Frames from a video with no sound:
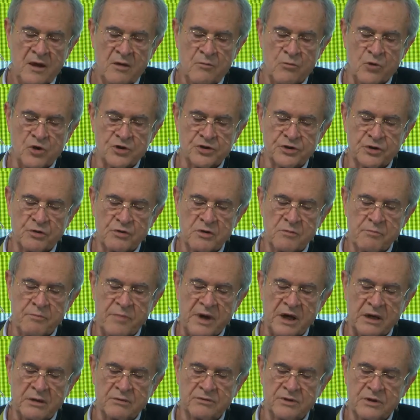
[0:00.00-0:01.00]

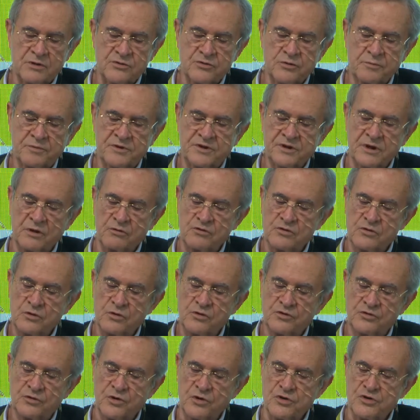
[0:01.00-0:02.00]
but we can we could
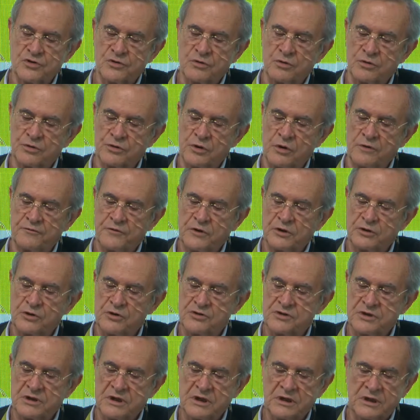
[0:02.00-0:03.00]
extrapolate
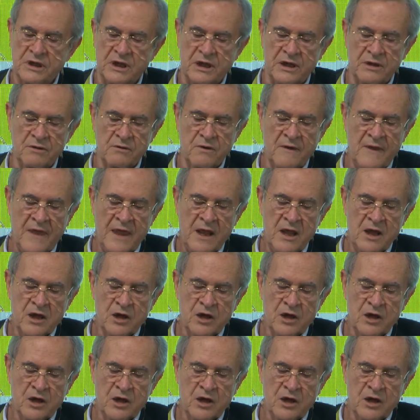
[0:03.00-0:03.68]
this easily for